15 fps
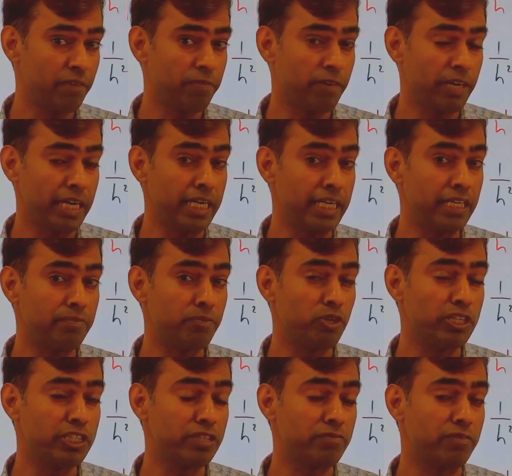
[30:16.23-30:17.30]

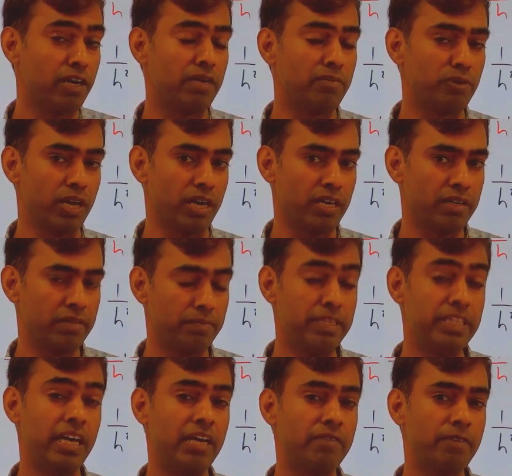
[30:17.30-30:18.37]
interpolation formula, with the
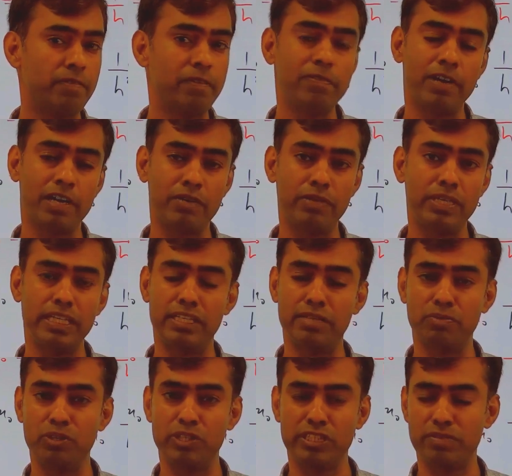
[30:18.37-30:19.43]
help of a forward
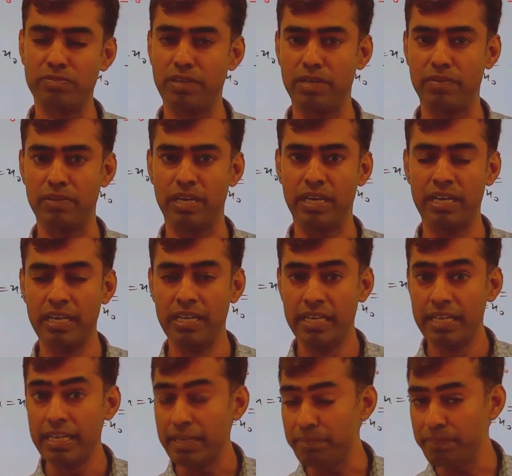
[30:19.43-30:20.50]
interpolation formula.
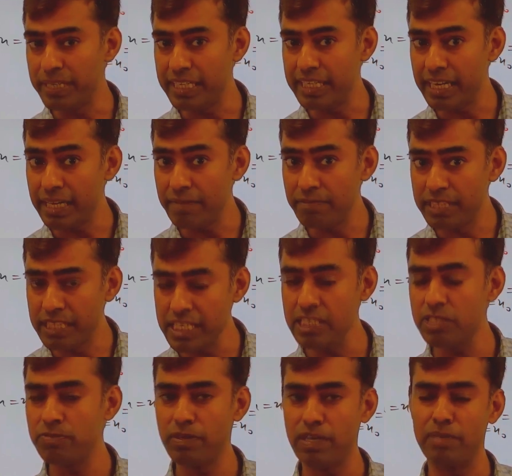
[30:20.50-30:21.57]
If we derive these
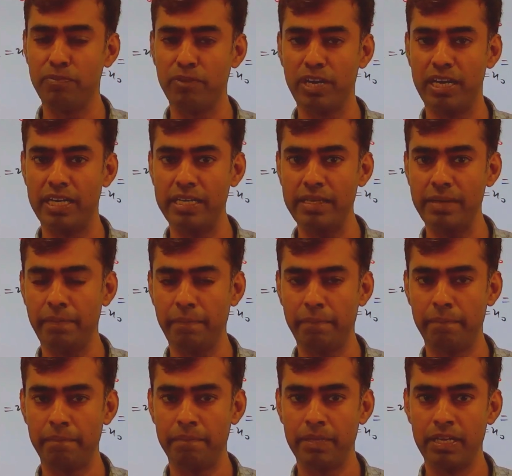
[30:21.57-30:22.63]
formulae
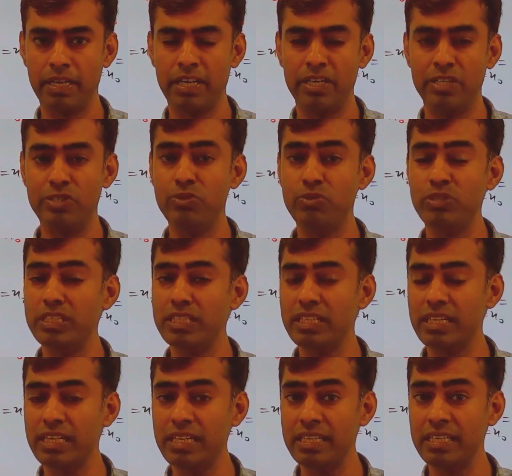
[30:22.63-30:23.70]
using
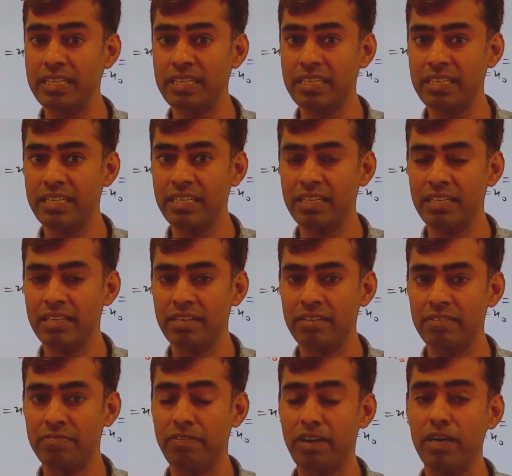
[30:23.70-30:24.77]
the
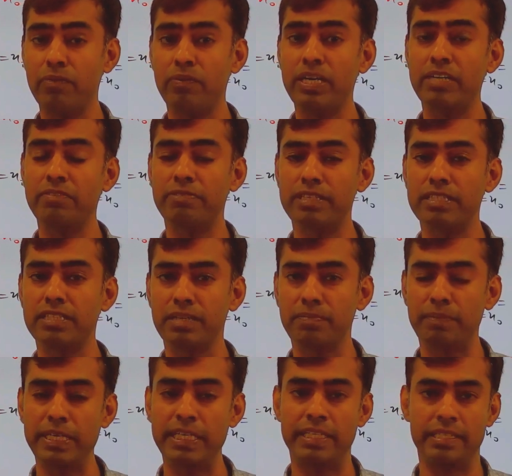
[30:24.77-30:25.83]
forward difference
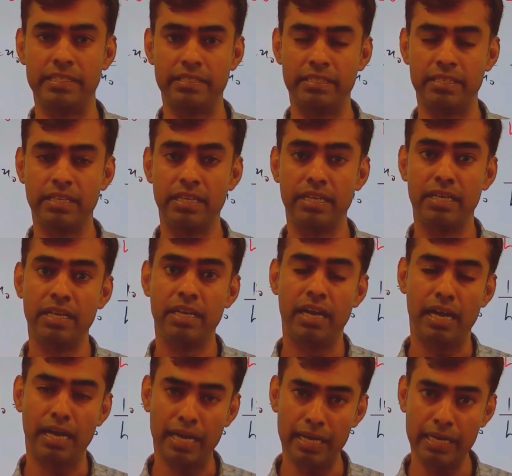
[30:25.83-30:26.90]
operators
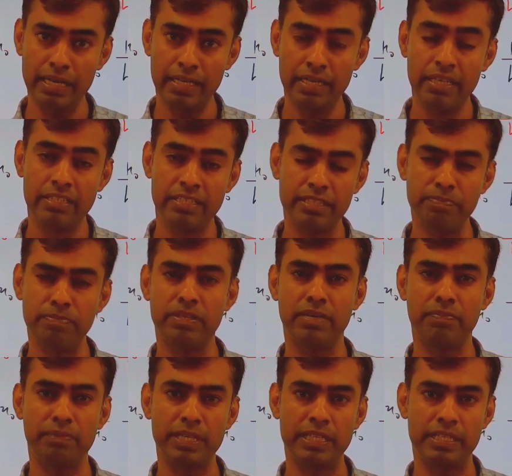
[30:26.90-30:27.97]
and shift
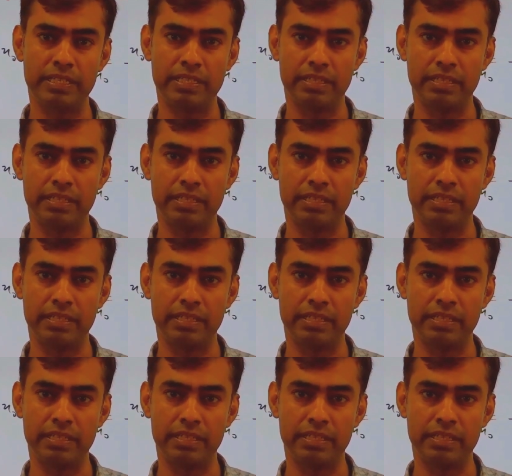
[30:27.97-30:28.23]
operator